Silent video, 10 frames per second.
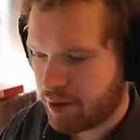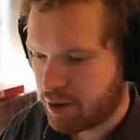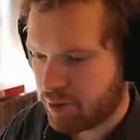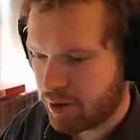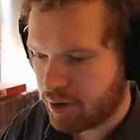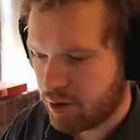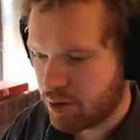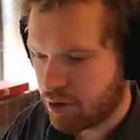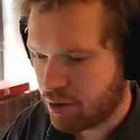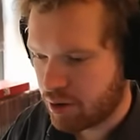this one. This
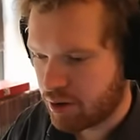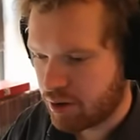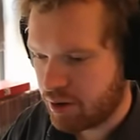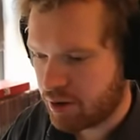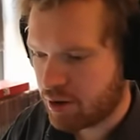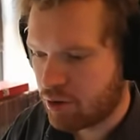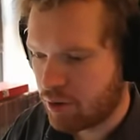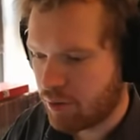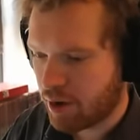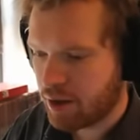looks good. See, this is a
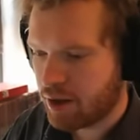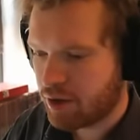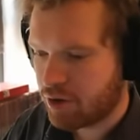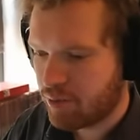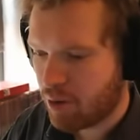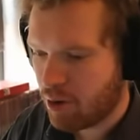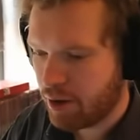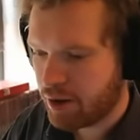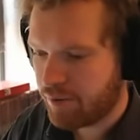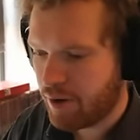good rock. It's
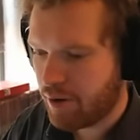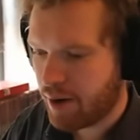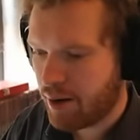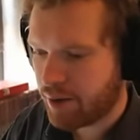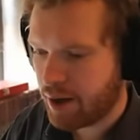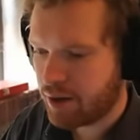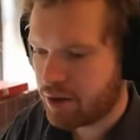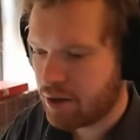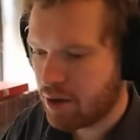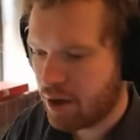small, it's very round, and
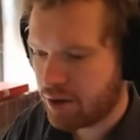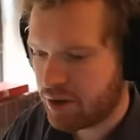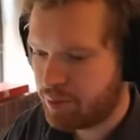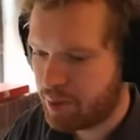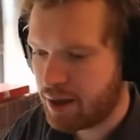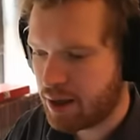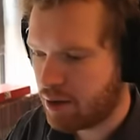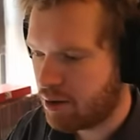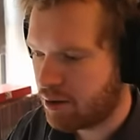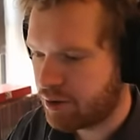it's not spinning at
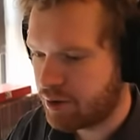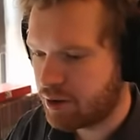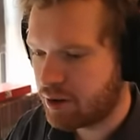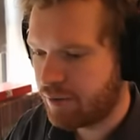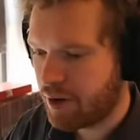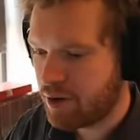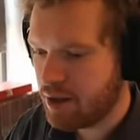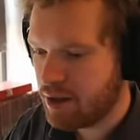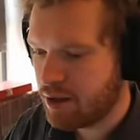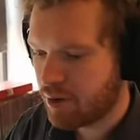all. So this is a very
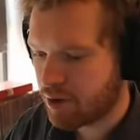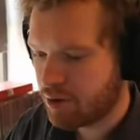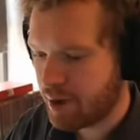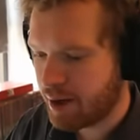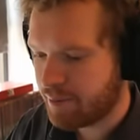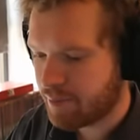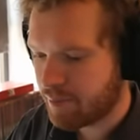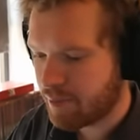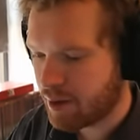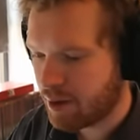easy rock to mine.
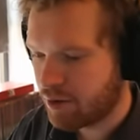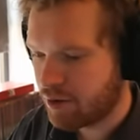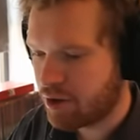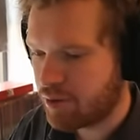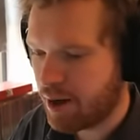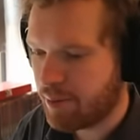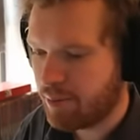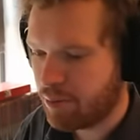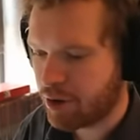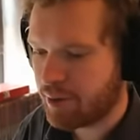So let's try
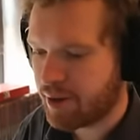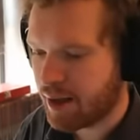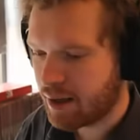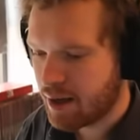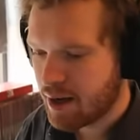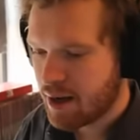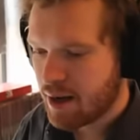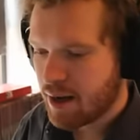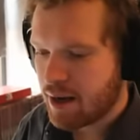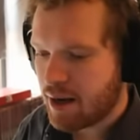and prospect that.
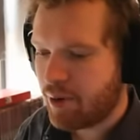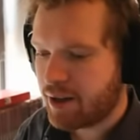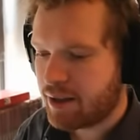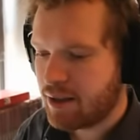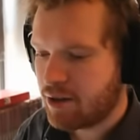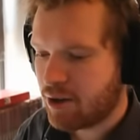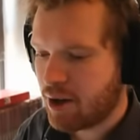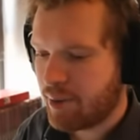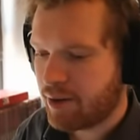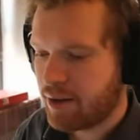Now, what I didn't talk
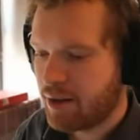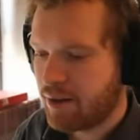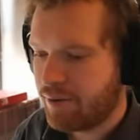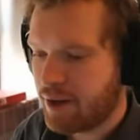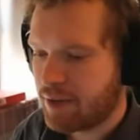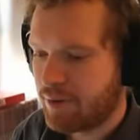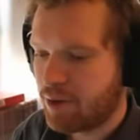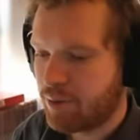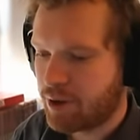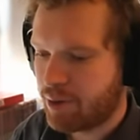about in the fittings
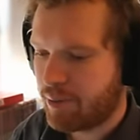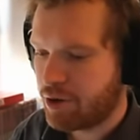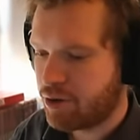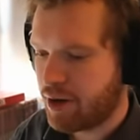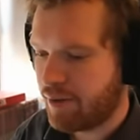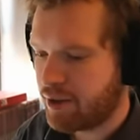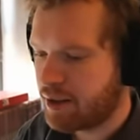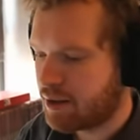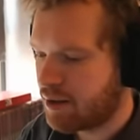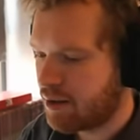video, which I probably should have,
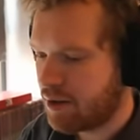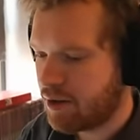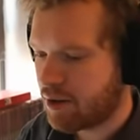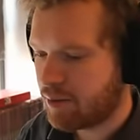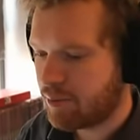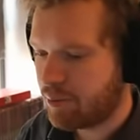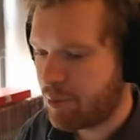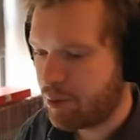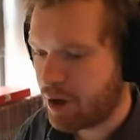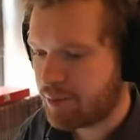is the
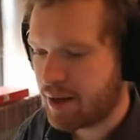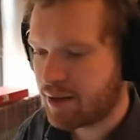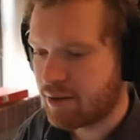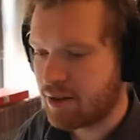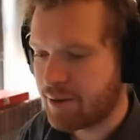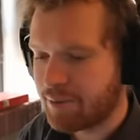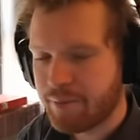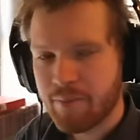prospectors here.